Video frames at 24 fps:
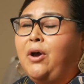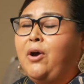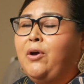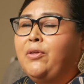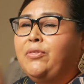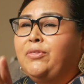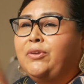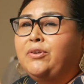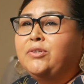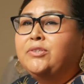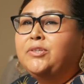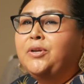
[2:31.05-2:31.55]

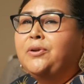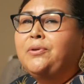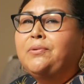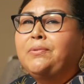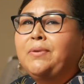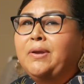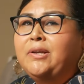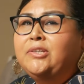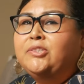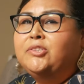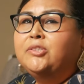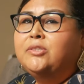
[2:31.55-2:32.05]
on their
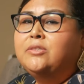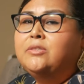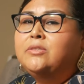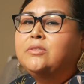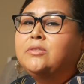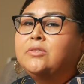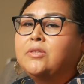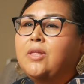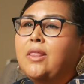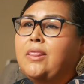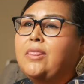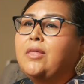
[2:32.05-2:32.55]

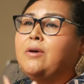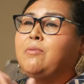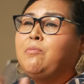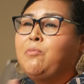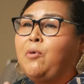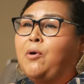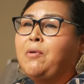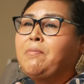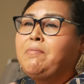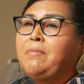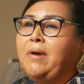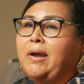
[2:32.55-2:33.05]
decorations, the
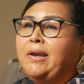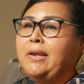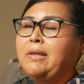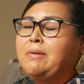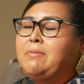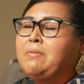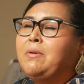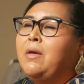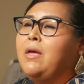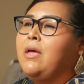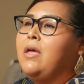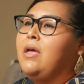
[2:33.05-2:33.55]
more
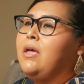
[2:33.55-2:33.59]
money,